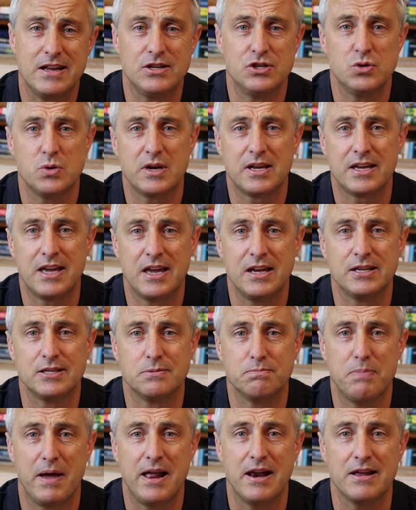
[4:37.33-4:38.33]
into a king's
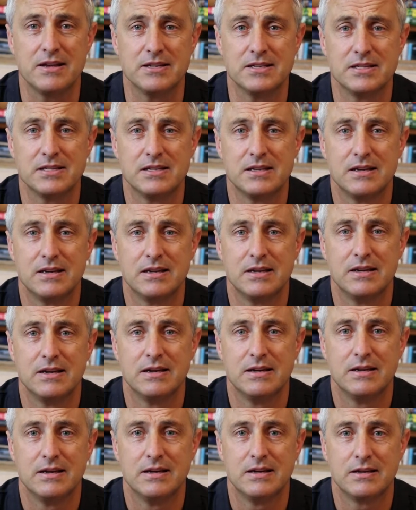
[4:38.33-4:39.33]
palace,
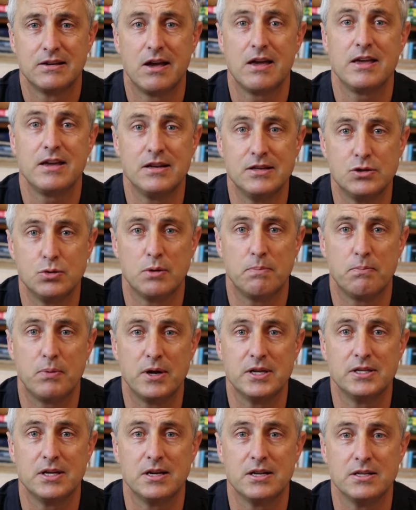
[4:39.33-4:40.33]
going into a
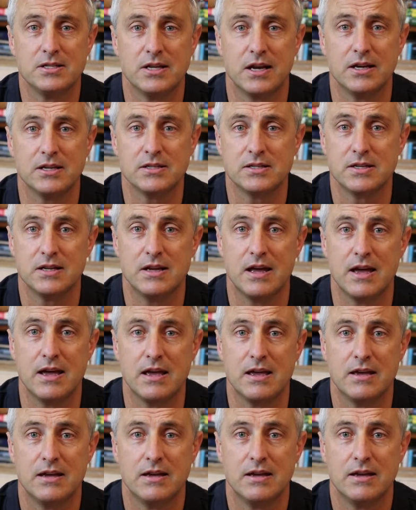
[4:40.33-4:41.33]
president's house
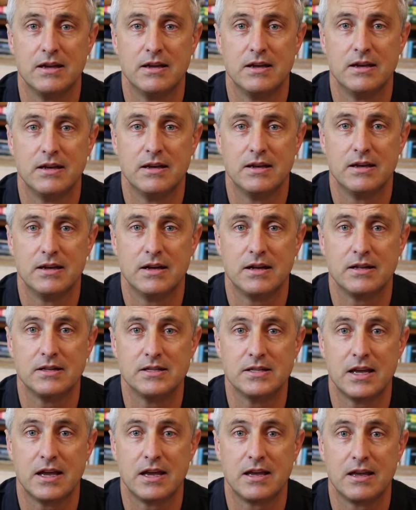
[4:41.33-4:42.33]
today, and
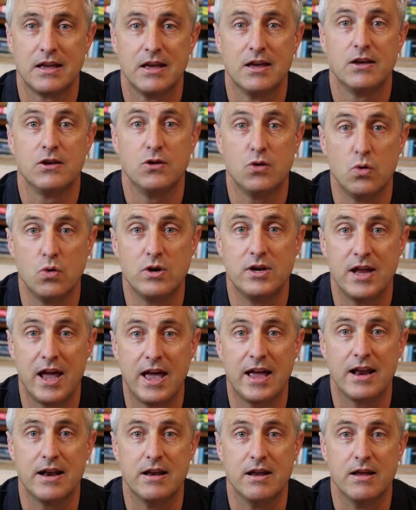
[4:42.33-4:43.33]
saying, Your
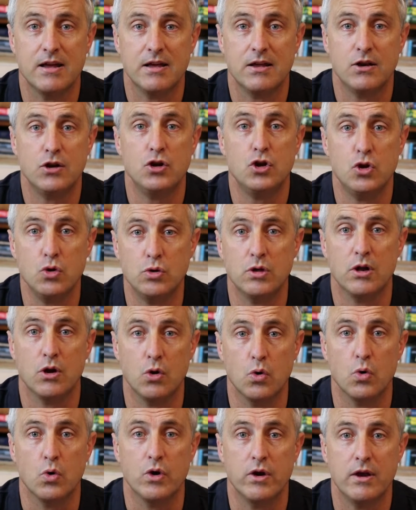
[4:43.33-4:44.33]
dad knew the
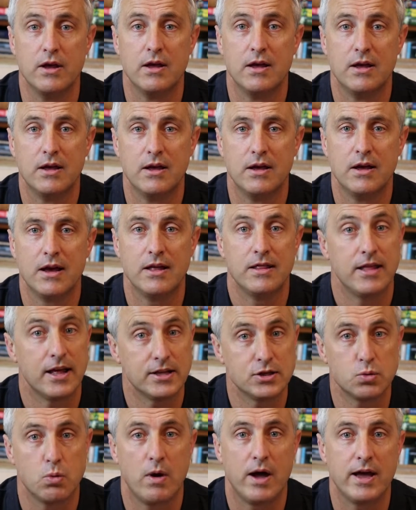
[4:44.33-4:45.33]
Lord, and
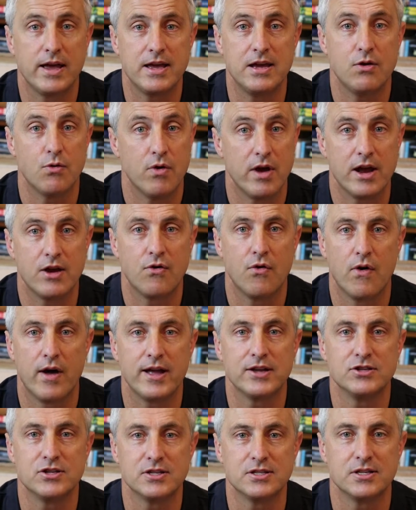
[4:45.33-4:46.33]
that's why he reigned
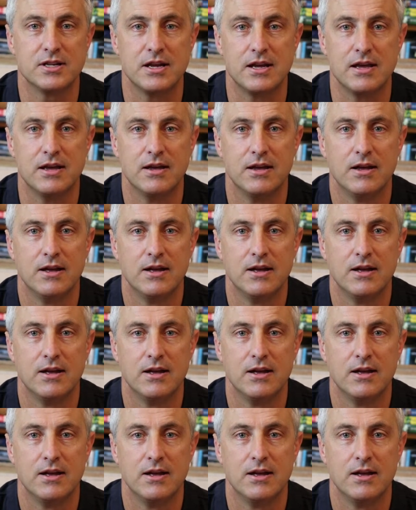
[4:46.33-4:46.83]
righteously.